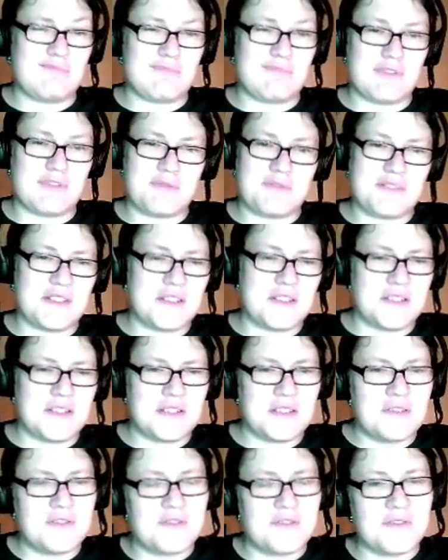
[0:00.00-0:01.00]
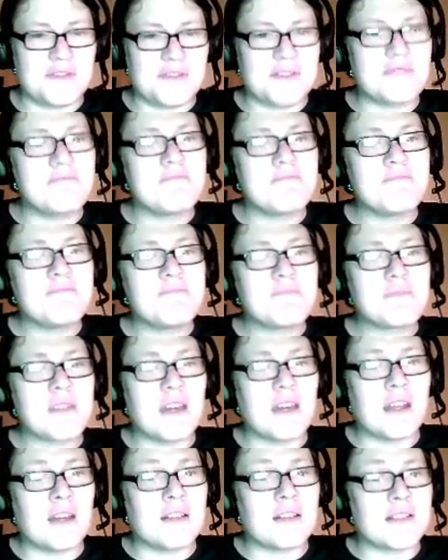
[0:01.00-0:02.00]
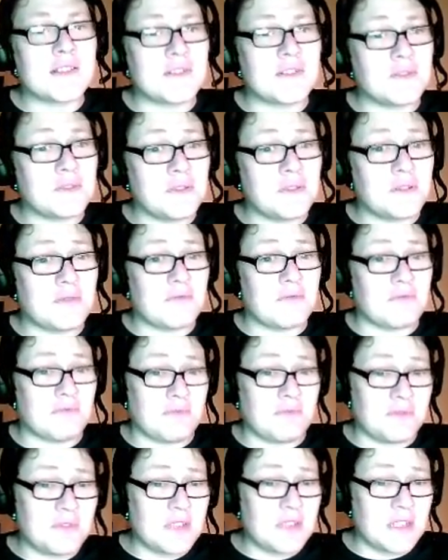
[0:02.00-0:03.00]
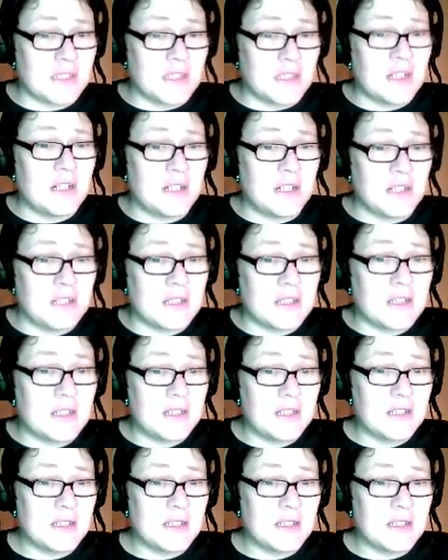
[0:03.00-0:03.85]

13 years and I still look really young